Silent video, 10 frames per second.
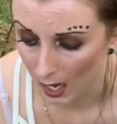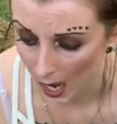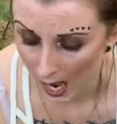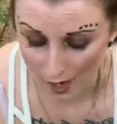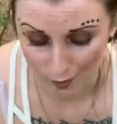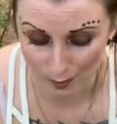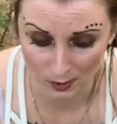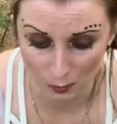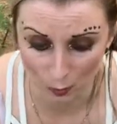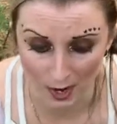I've
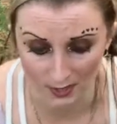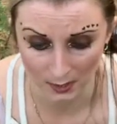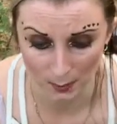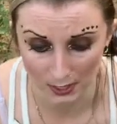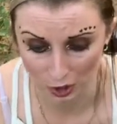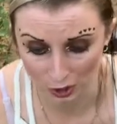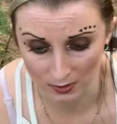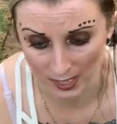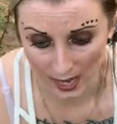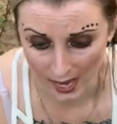been wanting to make sure
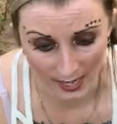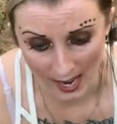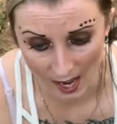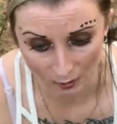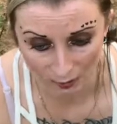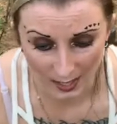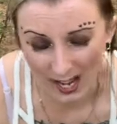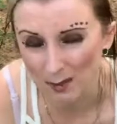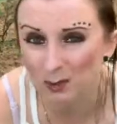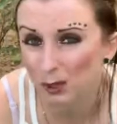that
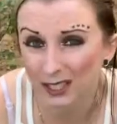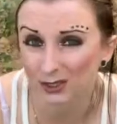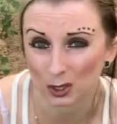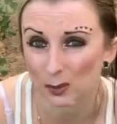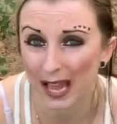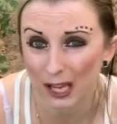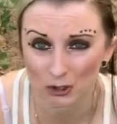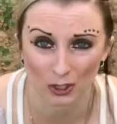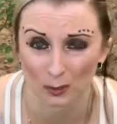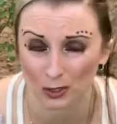I've been putting a little bit
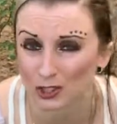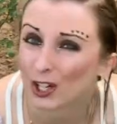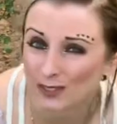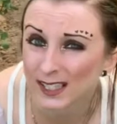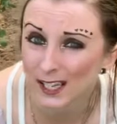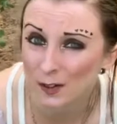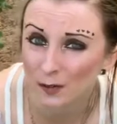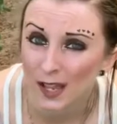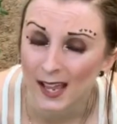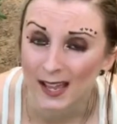extra preservative
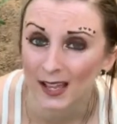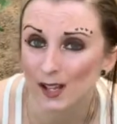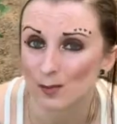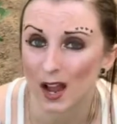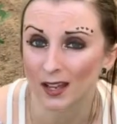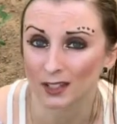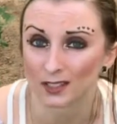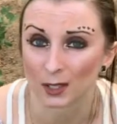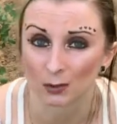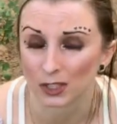in mine because
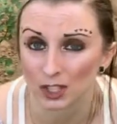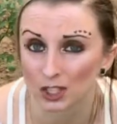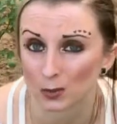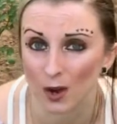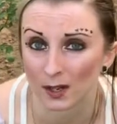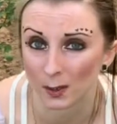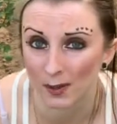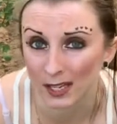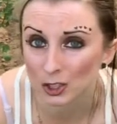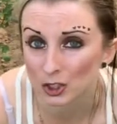I really just want to
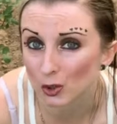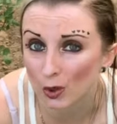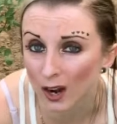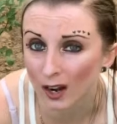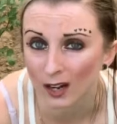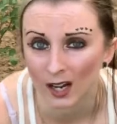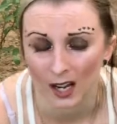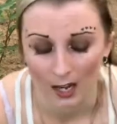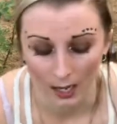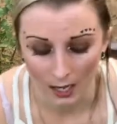make sure
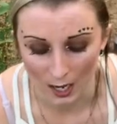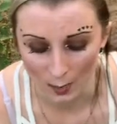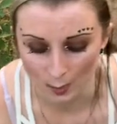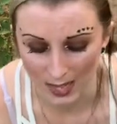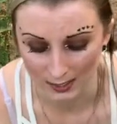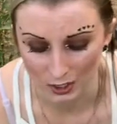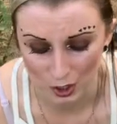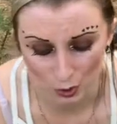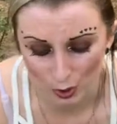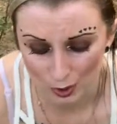that it's
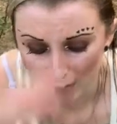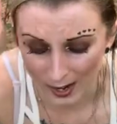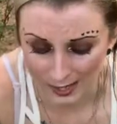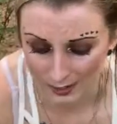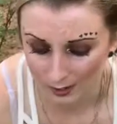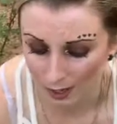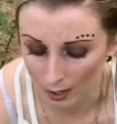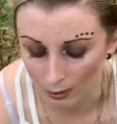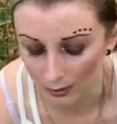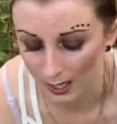stored right, you
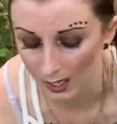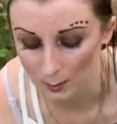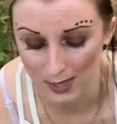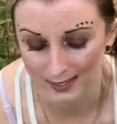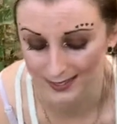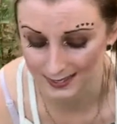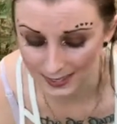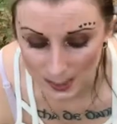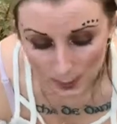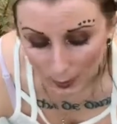know, that it's
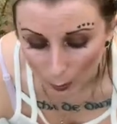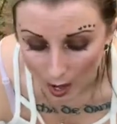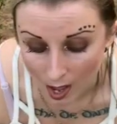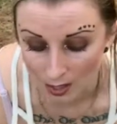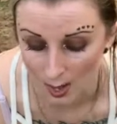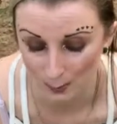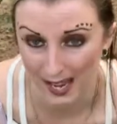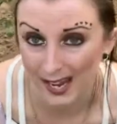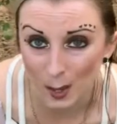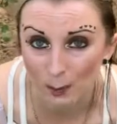keeping well. I'm
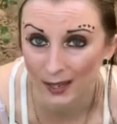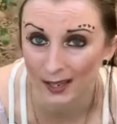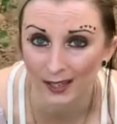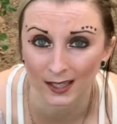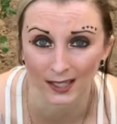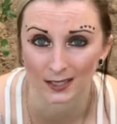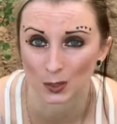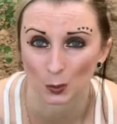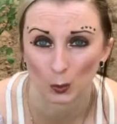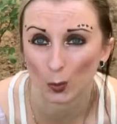camping, it's
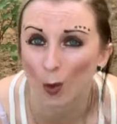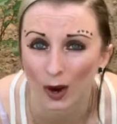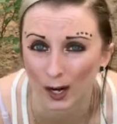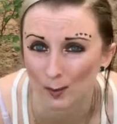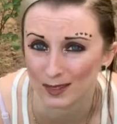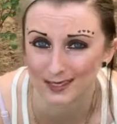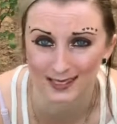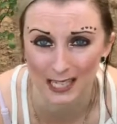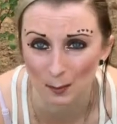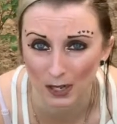warm, it's
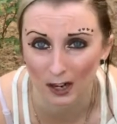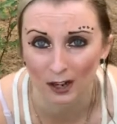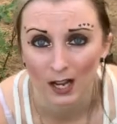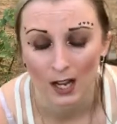summer.